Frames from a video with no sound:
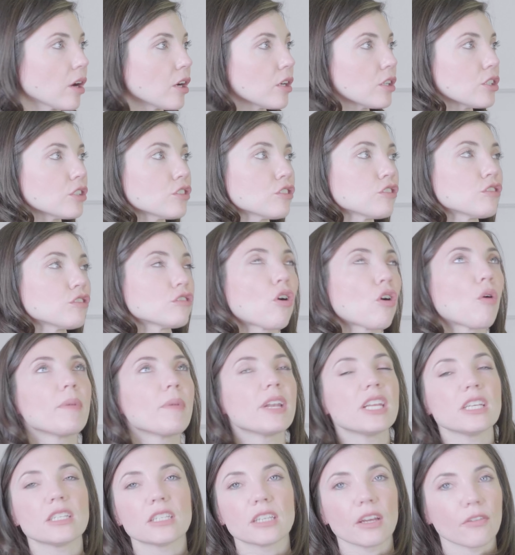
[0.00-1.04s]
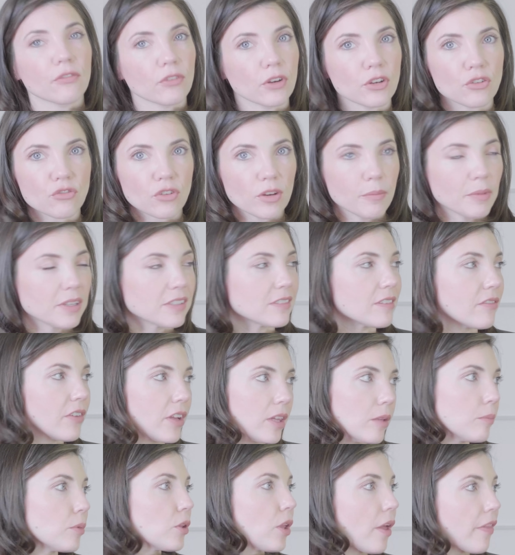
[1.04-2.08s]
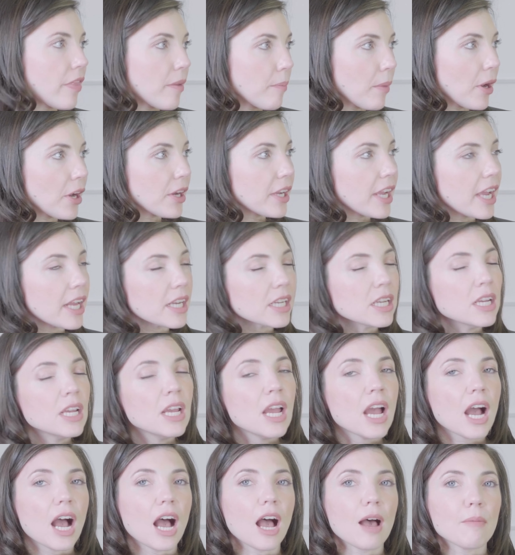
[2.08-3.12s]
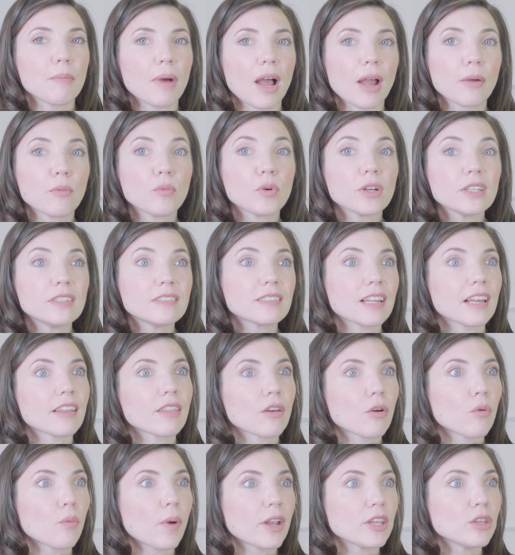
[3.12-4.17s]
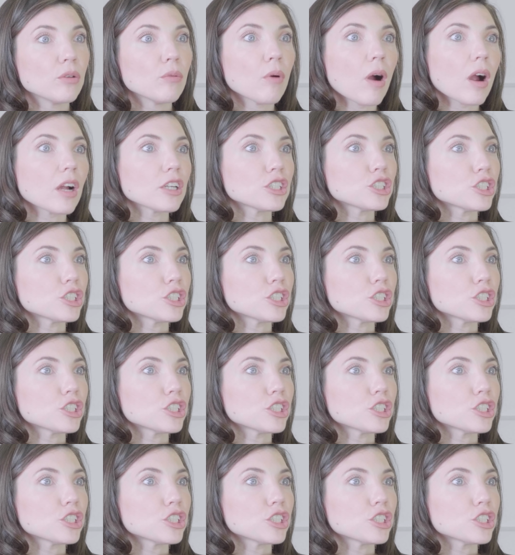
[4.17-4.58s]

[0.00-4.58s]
are so many different treatments available on the market. I would say though, when you are